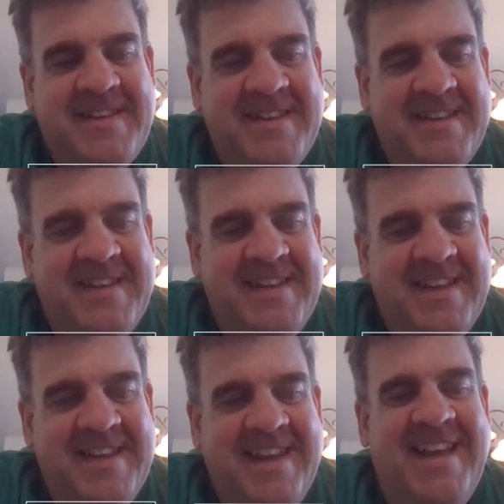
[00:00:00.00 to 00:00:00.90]

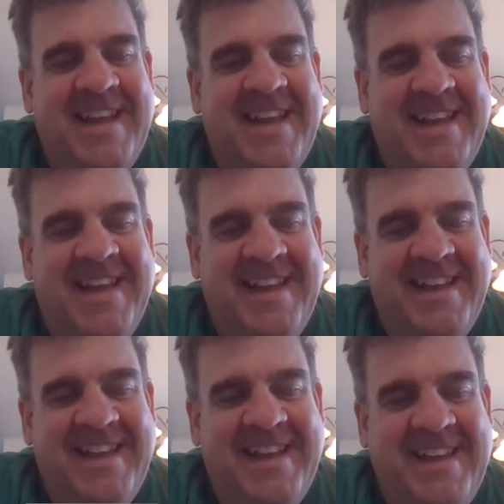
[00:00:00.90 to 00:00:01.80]

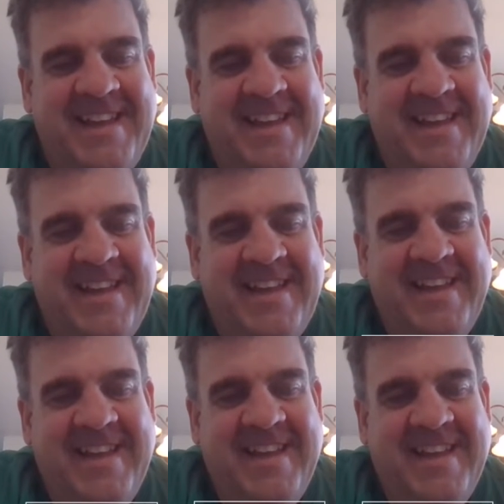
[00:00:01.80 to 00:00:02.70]

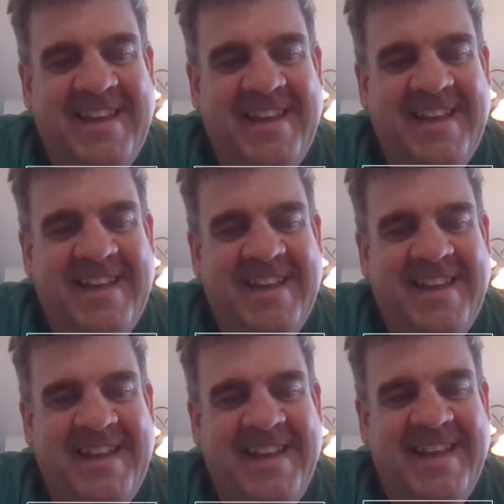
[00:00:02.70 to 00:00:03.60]

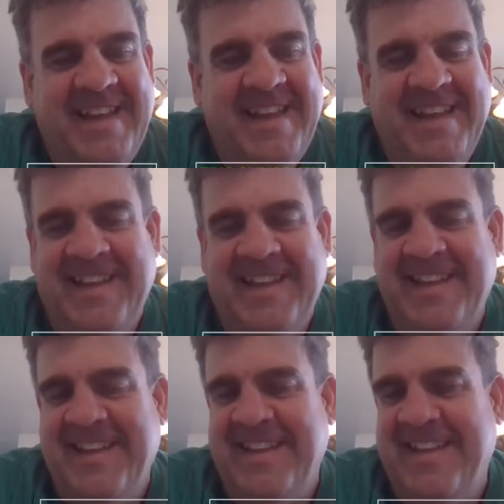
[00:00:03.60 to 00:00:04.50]

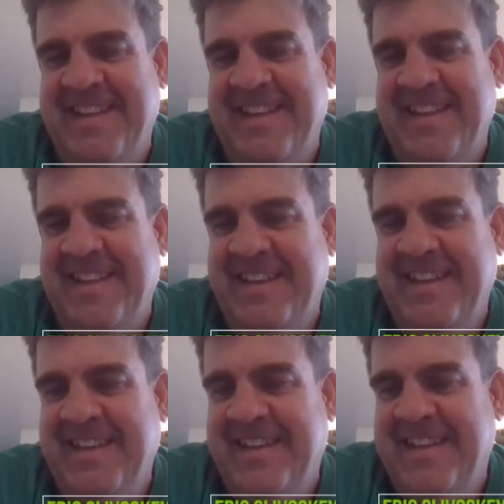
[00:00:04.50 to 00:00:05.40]

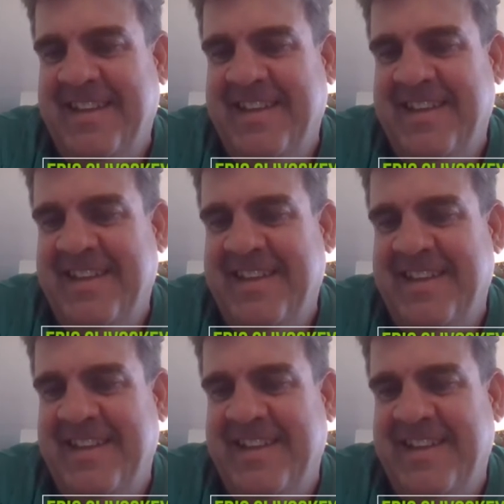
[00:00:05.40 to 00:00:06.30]

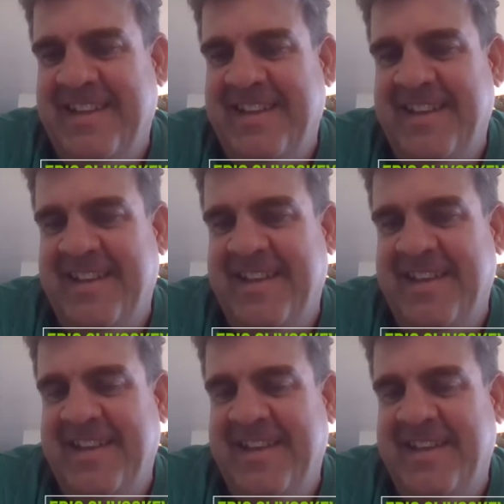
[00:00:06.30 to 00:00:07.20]

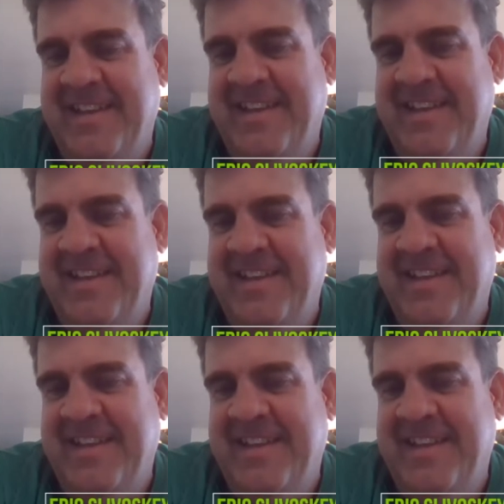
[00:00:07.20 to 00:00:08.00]
No words are spoken by the person on screen.